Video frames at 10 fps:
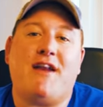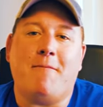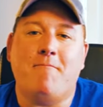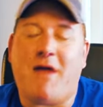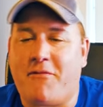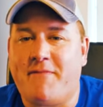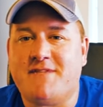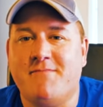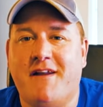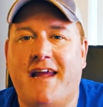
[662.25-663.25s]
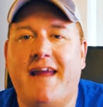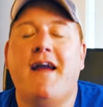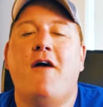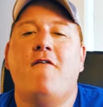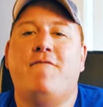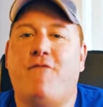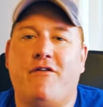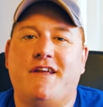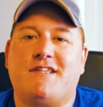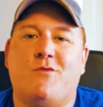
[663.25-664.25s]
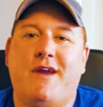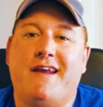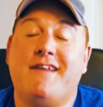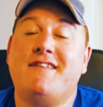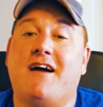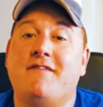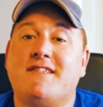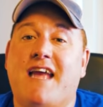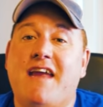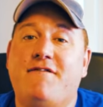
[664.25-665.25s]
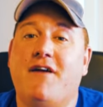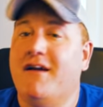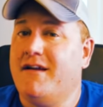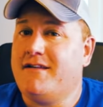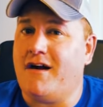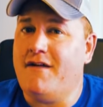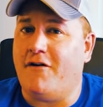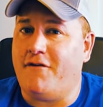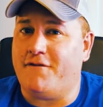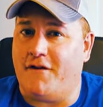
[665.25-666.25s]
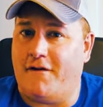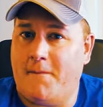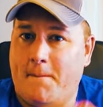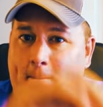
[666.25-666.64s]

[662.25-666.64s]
Ready Mouthpiece Monday for this week. Dive safe, dive often.